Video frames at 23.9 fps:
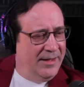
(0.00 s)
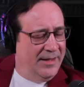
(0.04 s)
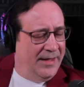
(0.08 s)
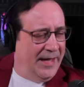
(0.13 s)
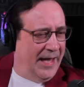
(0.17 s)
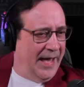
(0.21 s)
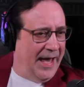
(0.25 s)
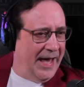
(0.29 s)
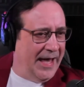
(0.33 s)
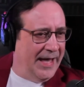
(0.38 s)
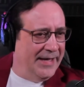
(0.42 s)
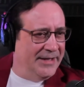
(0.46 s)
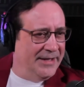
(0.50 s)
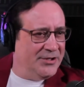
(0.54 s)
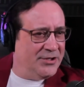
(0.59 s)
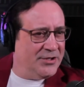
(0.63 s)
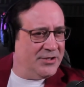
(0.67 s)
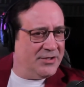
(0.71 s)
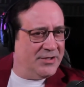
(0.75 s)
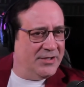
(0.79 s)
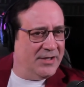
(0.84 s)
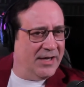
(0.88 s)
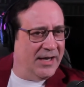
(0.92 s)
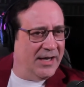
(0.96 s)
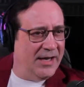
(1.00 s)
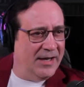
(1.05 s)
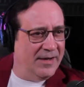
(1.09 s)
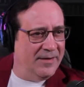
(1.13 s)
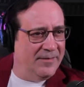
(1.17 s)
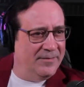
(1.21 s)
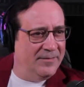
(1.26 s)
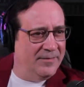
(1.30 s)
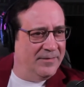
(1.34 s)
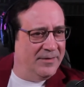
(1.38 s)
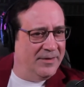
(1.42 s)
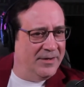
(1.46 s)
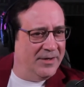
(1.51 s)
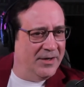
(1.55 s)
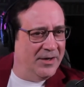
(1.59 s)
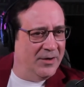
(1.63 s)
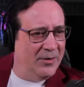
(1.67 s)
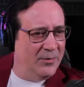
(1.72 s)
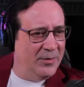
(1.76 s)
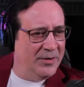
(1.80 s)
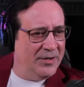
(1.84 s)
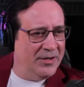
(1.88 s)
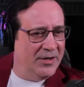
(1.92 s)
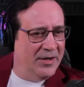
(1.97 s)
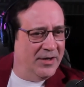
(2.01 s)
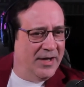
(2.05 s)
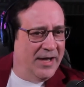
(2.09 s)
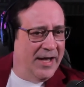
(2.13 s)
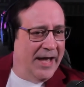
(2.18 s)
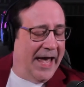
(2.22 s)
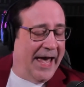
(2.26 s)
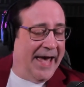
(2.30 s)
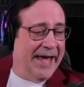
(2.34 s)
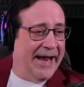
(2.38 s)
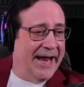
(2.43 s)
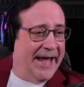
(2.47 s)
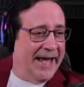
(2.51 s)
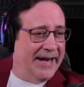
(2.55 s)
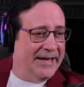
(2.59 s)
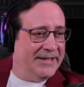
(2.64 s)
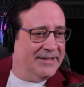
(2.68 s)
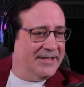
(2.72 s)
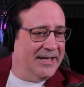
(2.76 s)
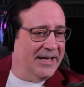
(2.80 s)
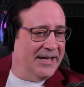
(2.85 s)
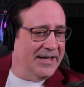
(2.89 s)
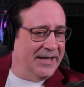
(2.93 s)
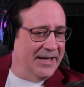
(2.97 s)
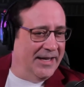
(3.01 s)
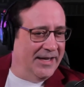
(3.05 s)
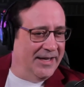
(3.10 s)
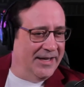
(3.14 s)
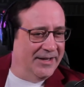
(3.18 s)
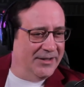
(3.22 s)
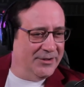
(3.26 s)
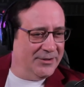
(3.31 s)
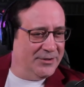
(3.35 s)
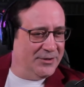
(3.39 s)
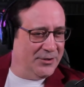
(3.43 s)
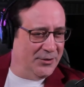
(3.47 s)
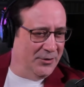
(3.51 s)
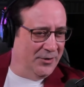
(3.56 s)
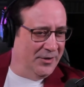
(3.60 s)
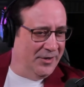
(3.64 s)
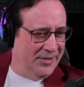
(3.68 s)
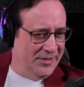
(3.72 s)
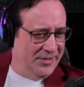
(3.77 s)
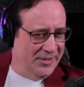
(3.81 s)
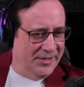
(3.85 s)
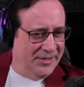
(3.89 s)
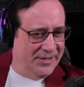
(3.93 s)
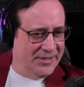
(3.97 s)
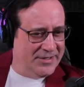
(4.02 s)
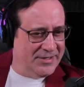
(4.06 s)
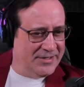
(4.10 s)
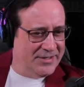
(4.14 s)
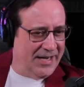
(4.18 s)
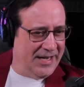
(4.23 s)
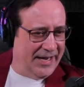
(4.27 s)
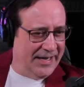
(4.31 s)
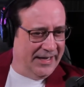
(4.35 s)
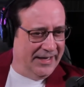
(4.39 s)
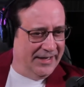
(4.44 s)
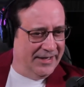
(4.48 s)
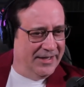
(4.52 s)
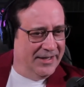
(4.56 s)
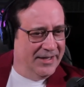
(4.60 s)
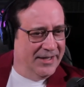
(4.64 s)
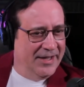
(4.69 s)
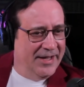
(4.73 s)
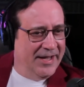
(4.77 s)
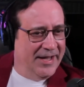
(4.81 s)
Yeah. It just, um, you know, when you, and, and I'll tell you, it'll turn on you in a second.